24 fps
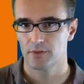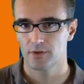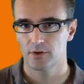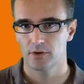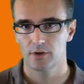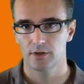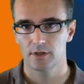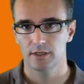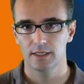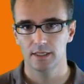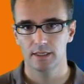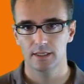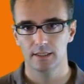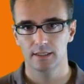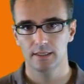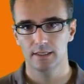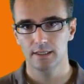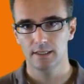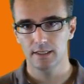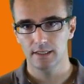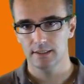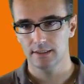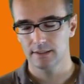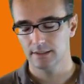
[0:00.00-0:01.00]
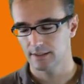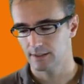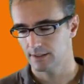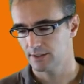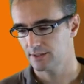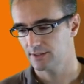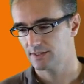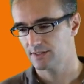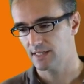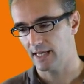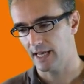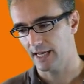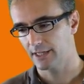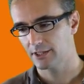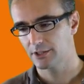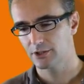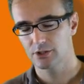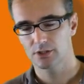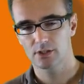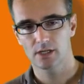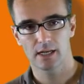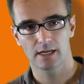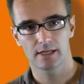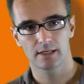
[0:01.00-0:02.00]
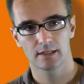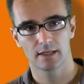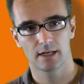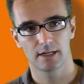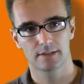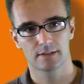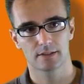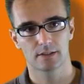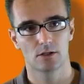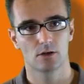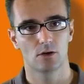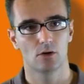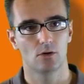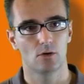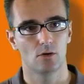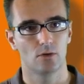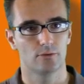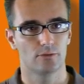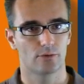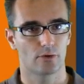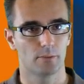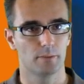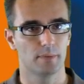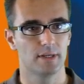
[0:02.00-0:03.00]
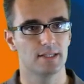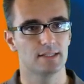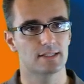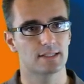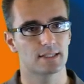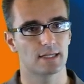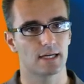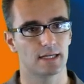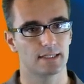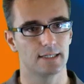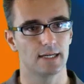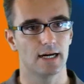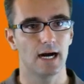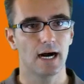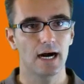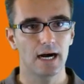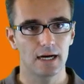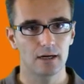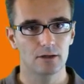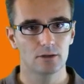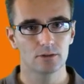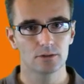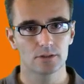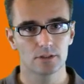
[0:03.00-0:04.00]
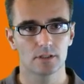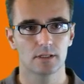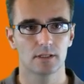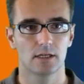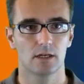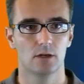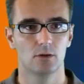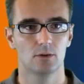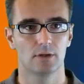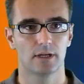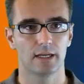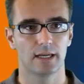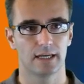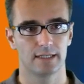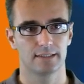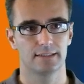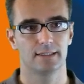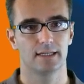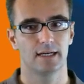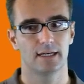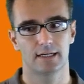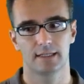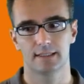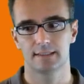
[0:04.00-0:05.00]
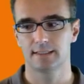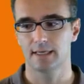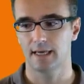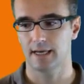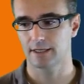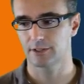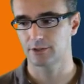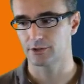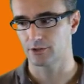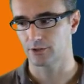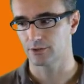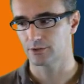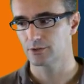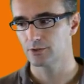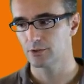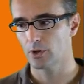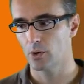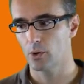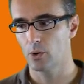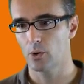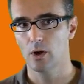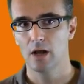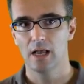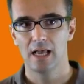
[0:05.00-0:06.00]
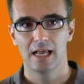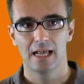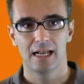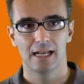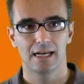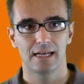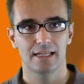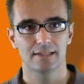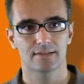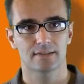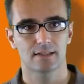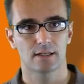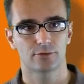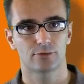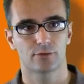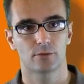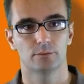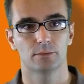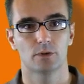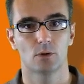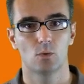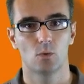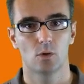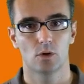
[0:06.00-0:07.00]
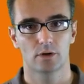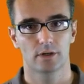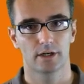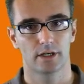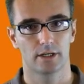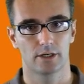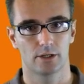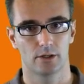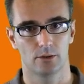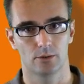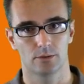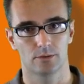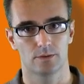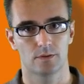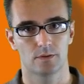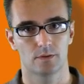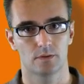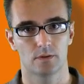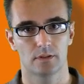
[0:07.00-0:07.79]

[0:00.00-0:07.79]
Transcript: the inner section and let's go from inside out looking at the architecture. So let's start from the worker node.